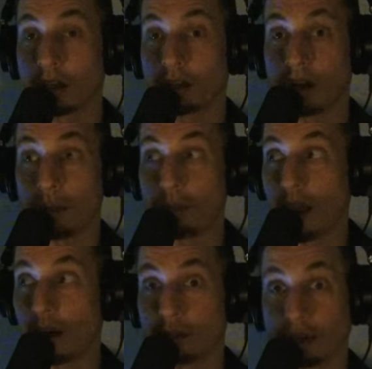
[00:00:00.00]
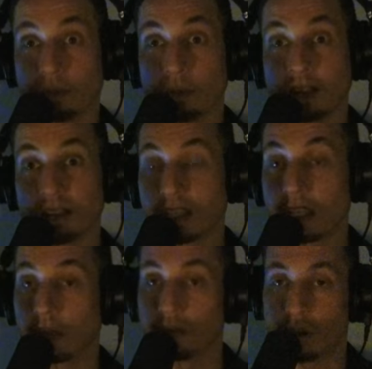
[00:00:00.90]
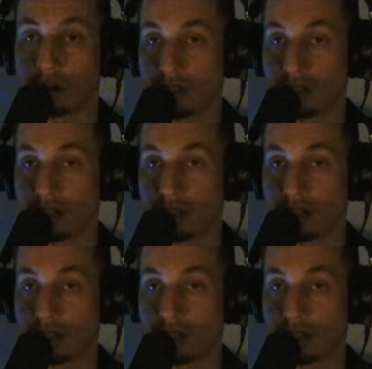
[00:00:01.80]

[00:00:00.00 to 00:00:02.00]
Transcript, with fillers: I'm never gonna find this key. It was already